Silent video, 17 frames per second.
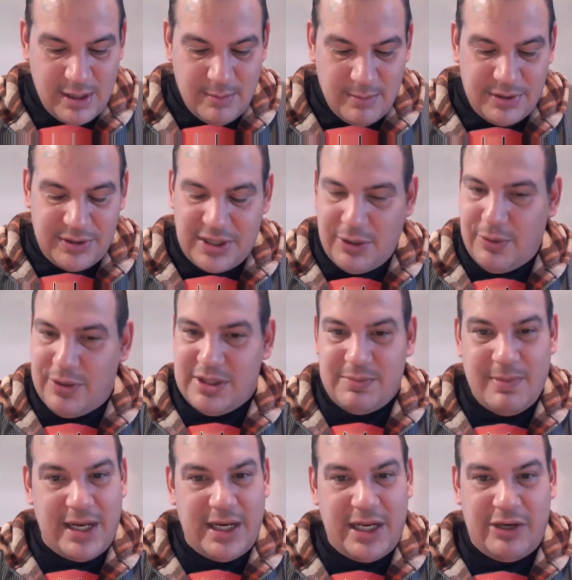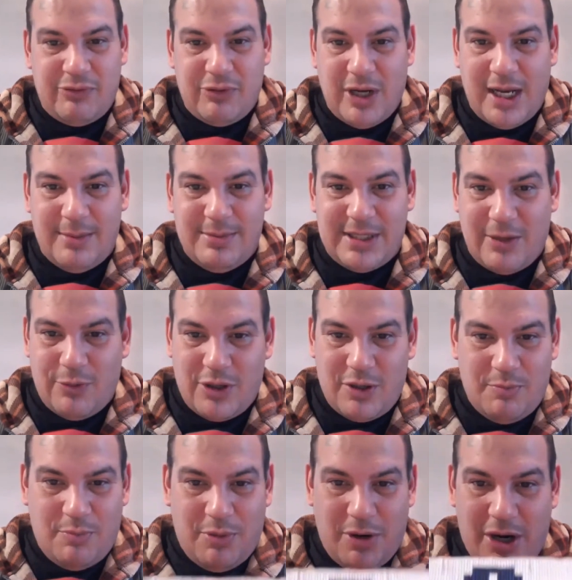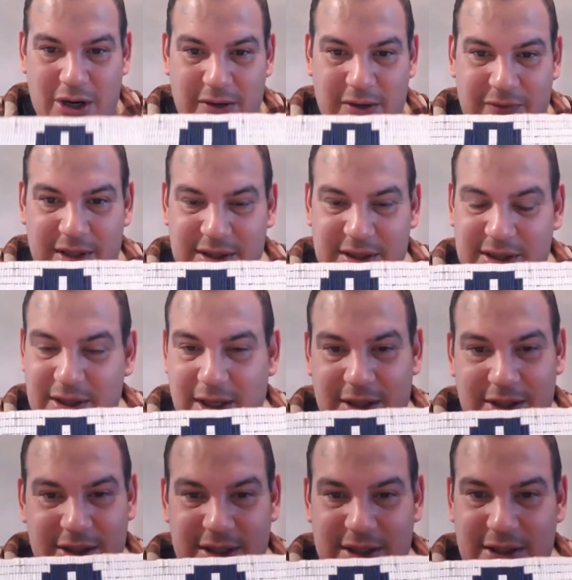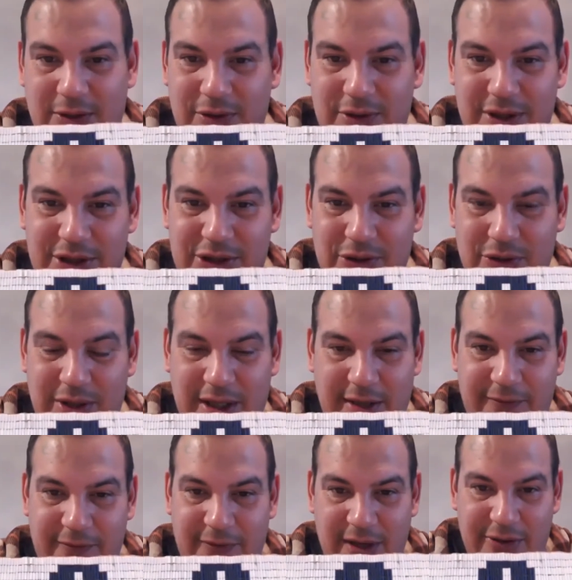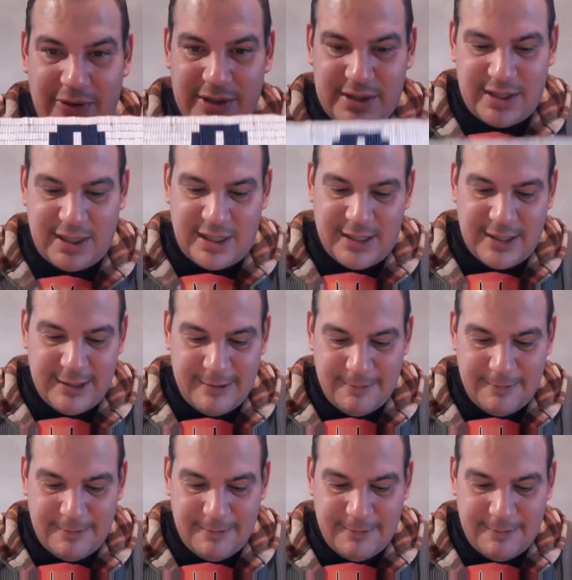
But there was many tribes that were a part of this, not just the Haudenosaunee Confederacy.